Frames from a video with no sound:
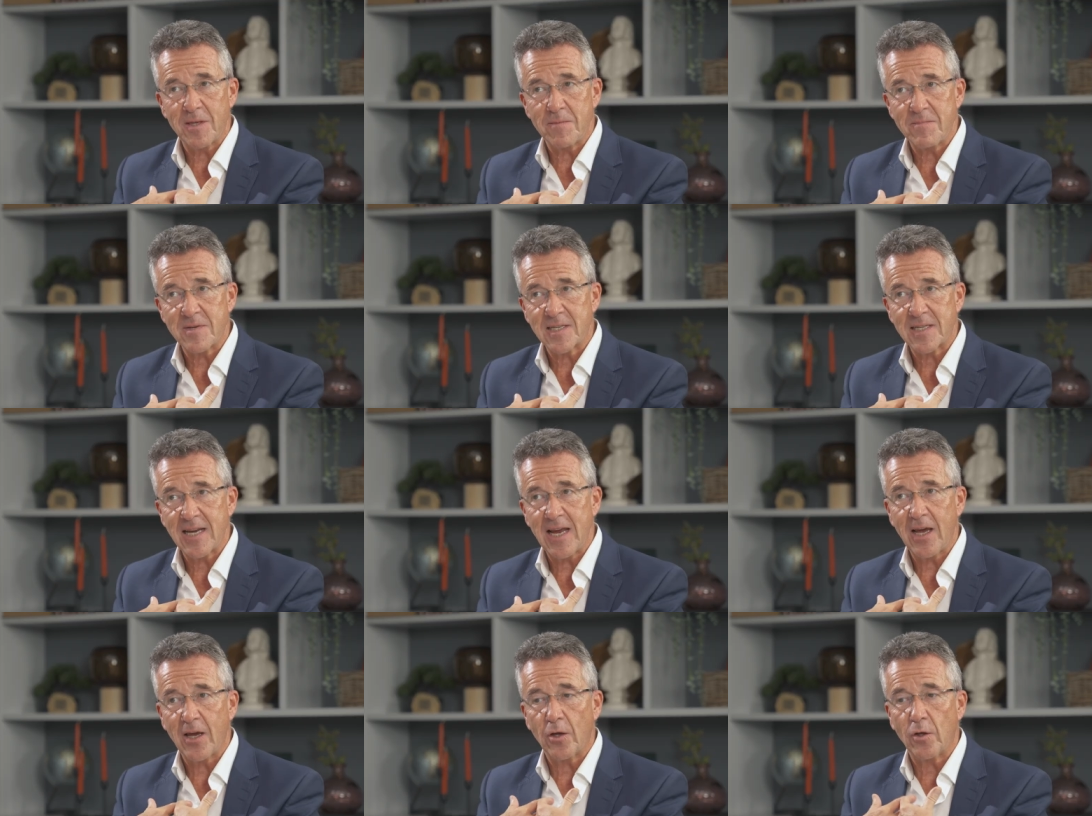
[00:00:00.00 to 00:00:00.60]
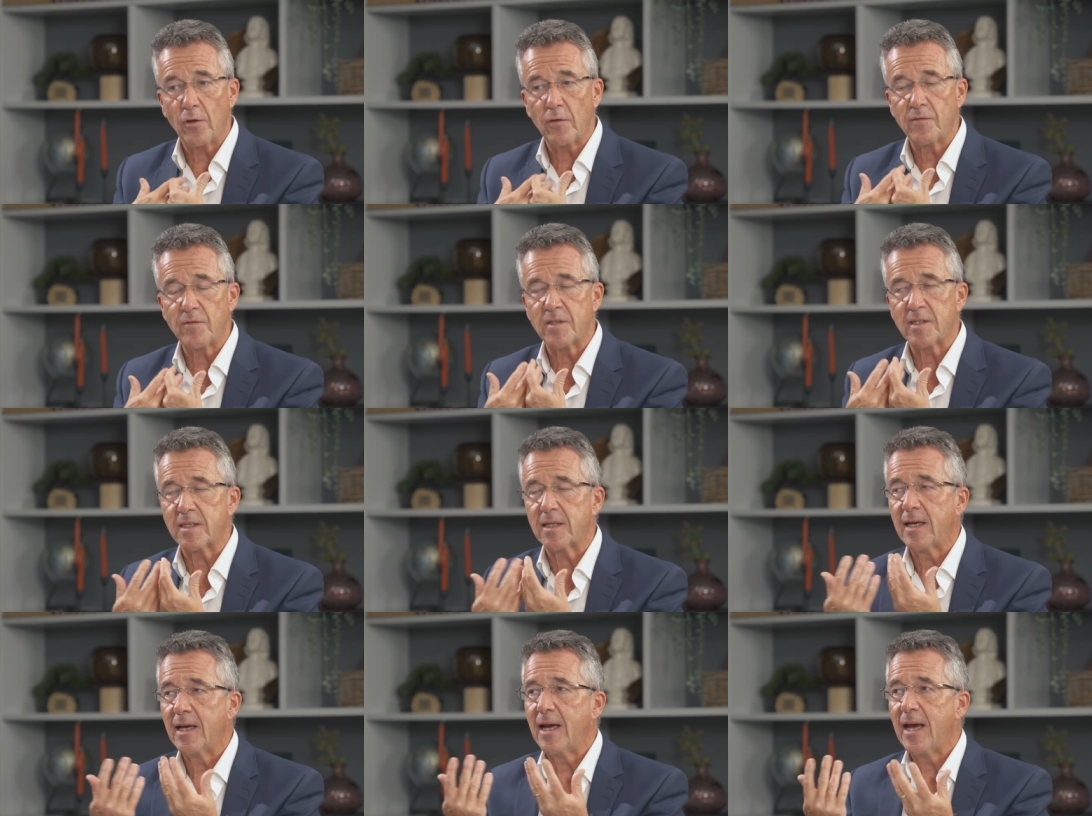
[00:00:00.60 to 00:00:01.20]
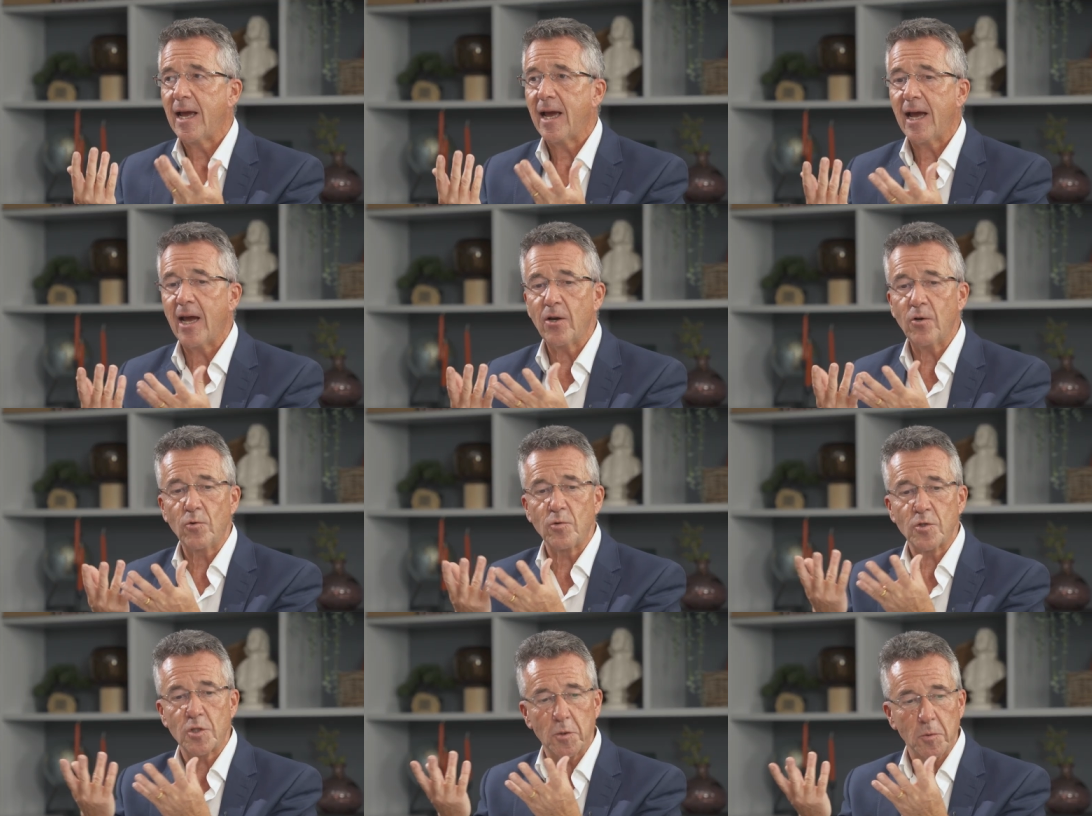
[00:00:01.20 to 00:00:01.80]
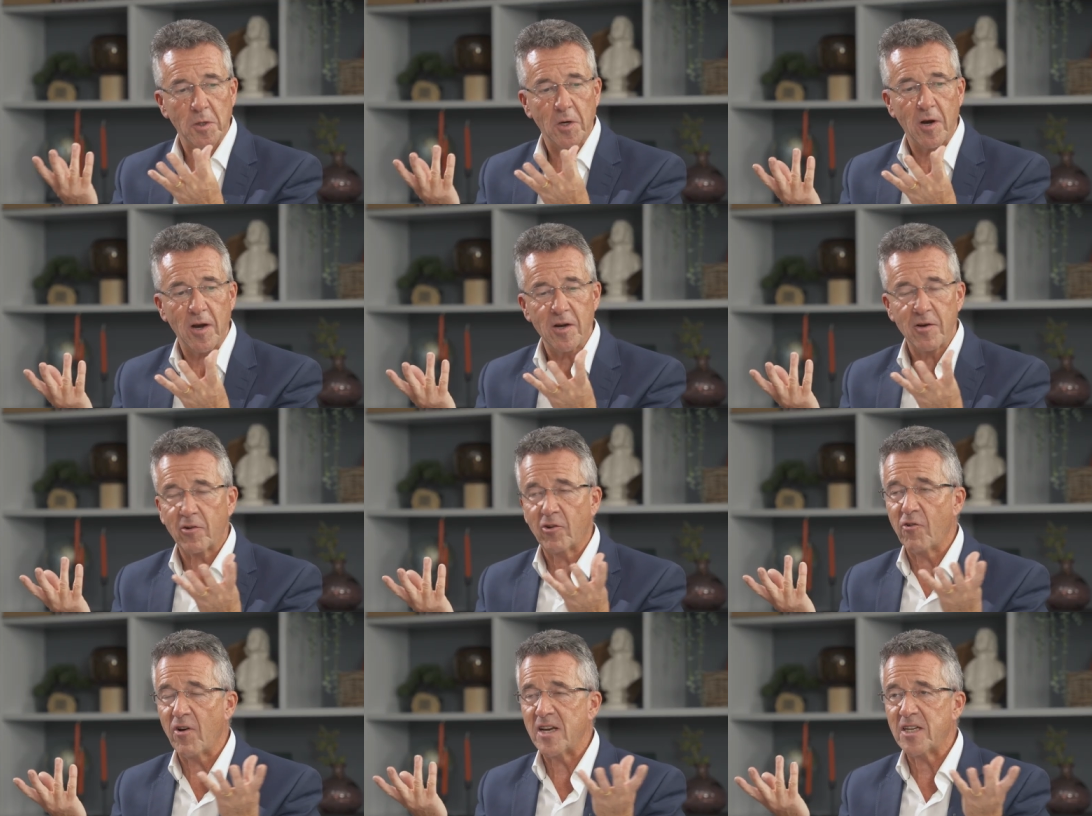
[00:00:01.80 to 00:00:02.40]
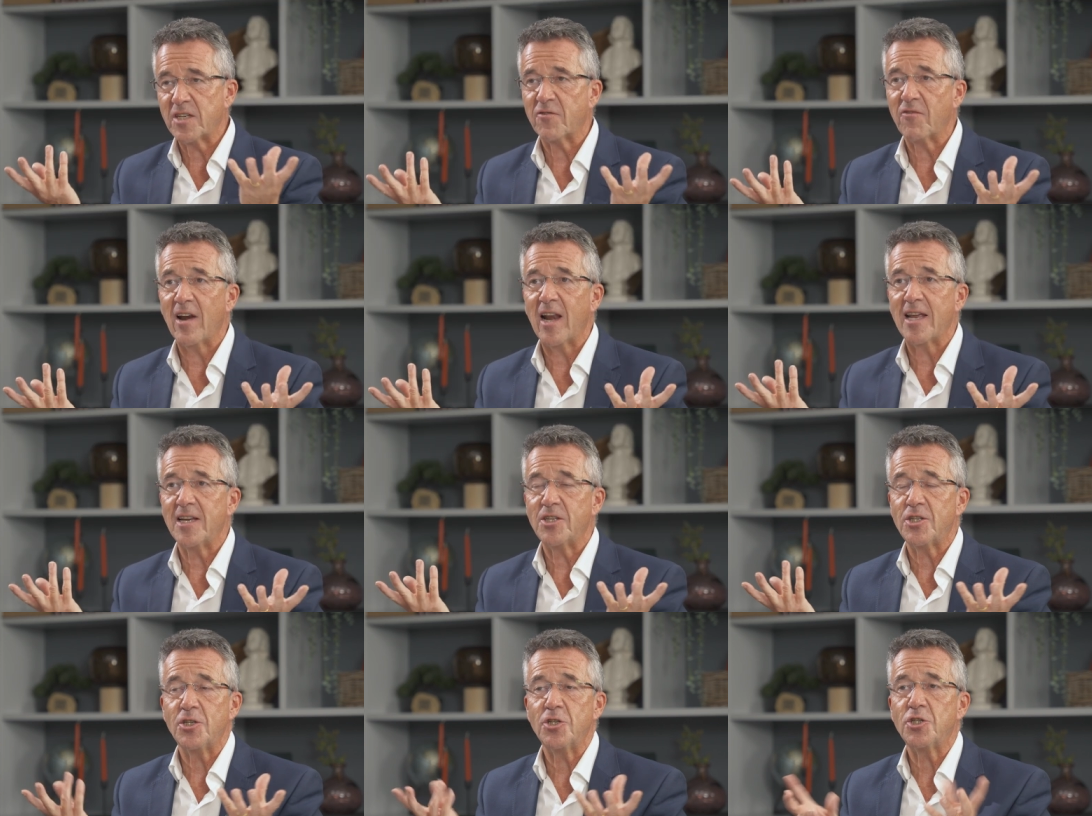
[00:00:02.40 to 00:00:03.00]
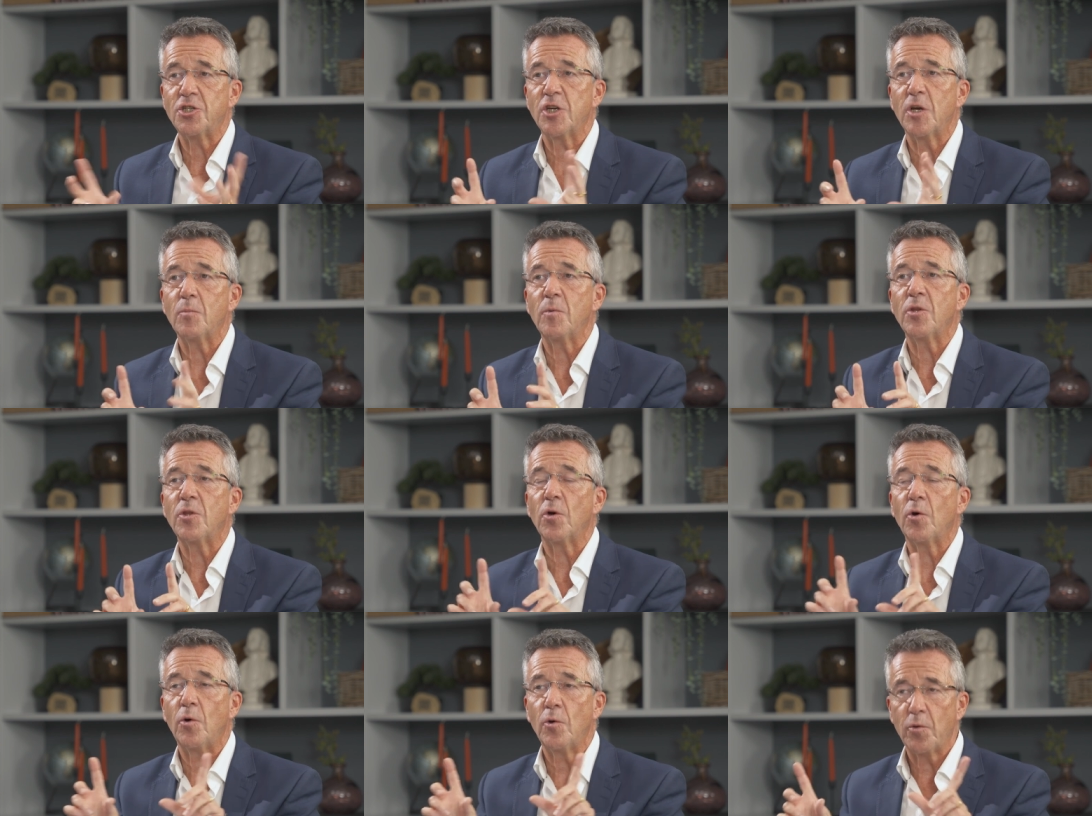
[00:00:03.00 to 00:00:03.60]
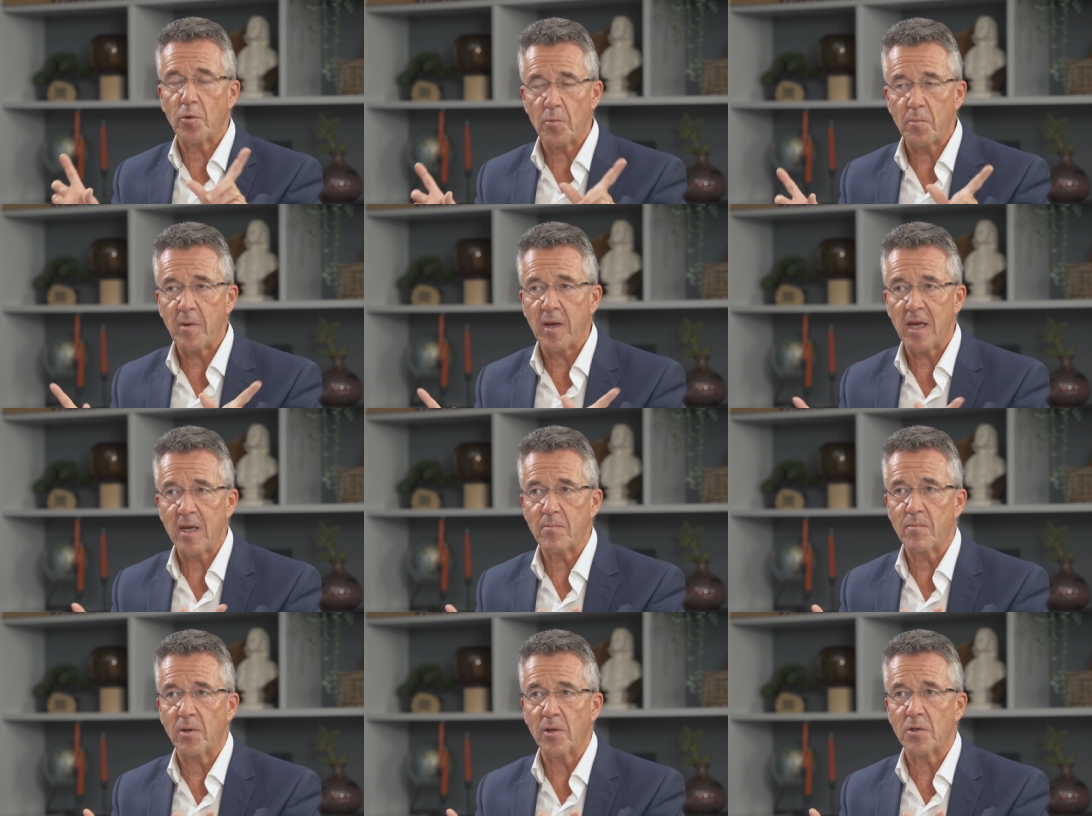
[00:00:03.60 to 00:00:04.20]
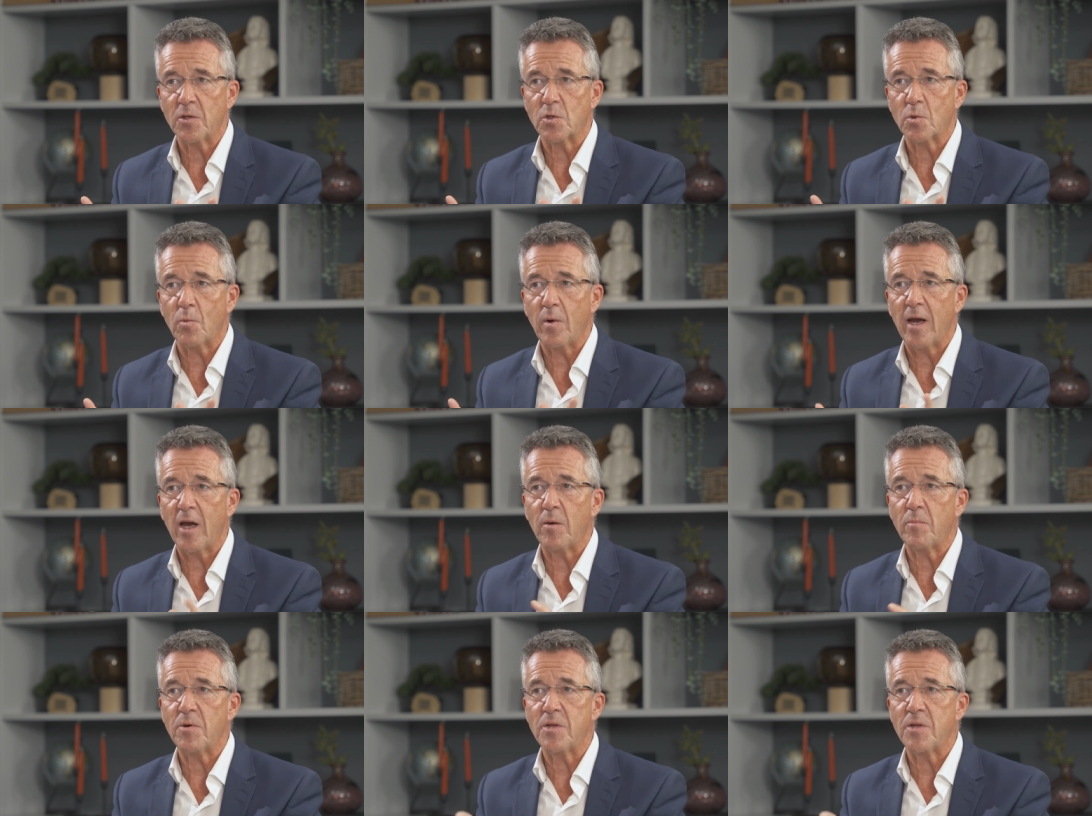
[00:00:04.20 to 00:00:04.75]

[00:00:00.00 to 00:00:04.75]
themselves, and also a greater relationship with other people as well.